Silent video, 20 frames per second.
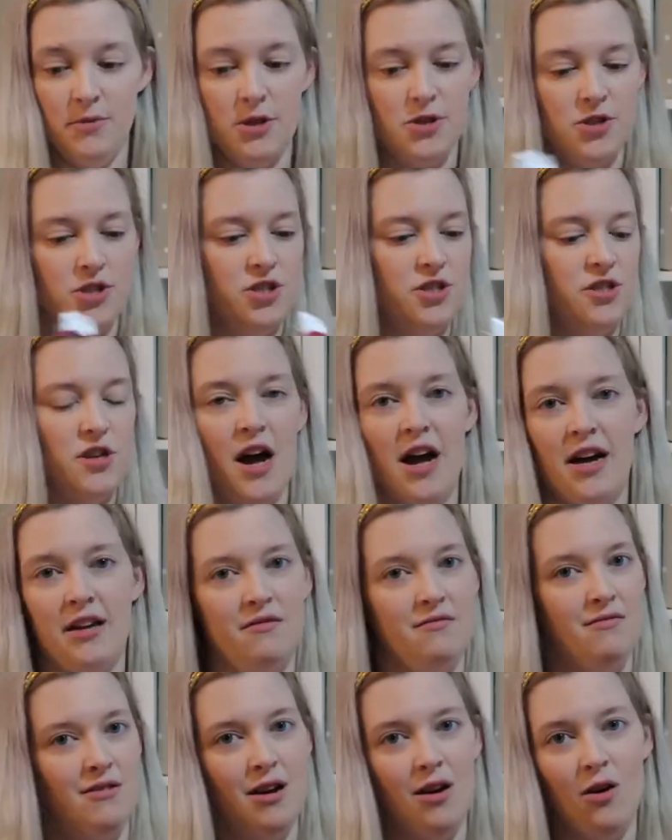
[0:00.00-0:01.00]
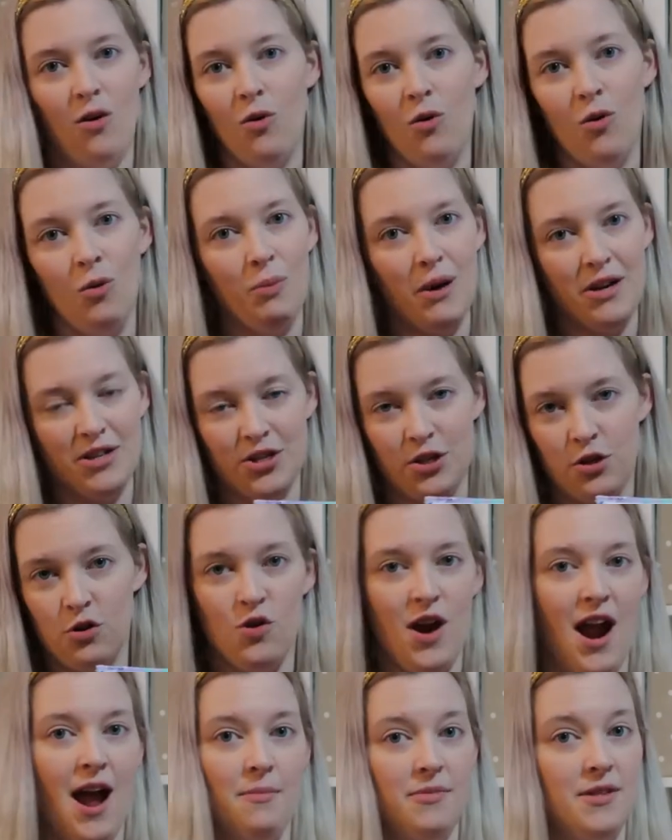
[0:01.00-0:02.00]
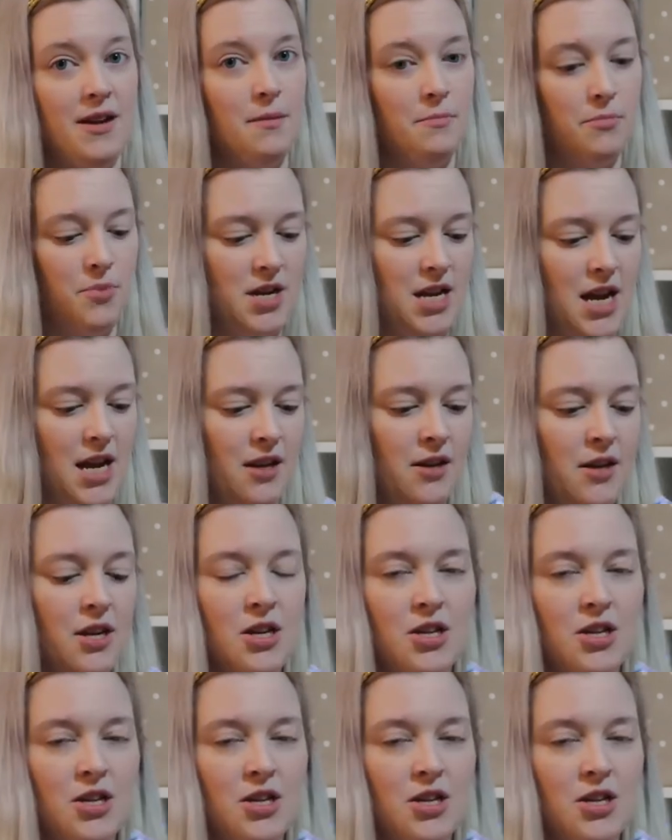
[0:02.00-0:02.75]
There's not a whole bunch of crap that I'm bringing.